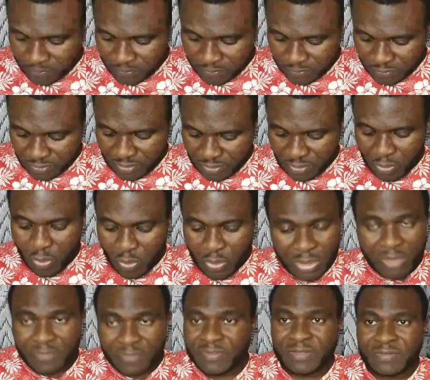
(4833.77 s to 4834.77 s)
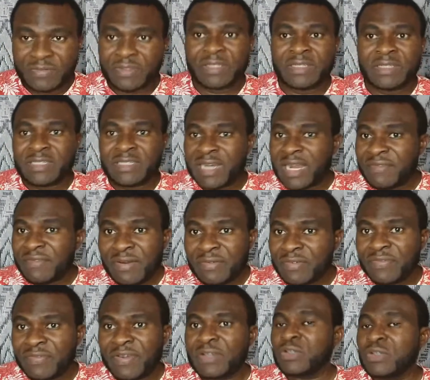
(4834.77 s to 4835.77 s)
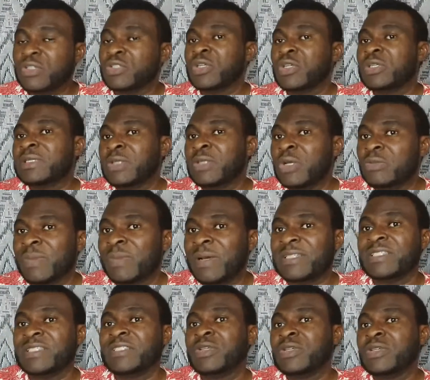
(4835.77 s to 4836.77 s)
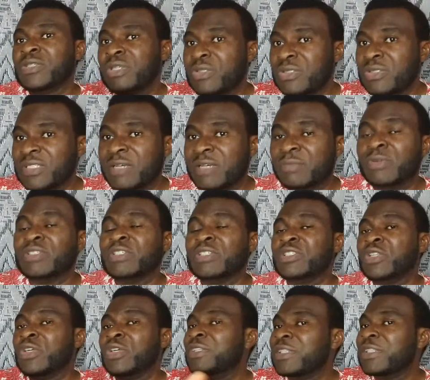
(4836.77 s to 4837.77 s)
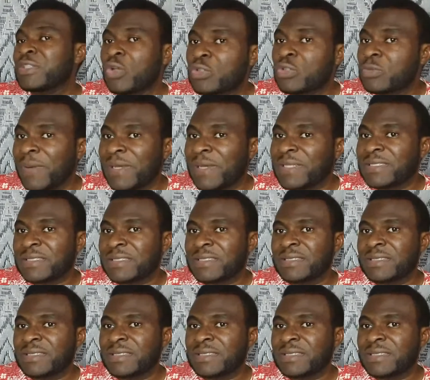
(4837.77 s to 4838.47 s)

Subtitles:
the owner of the driver of the vehicle is not third party, it's also there, but it's not third party.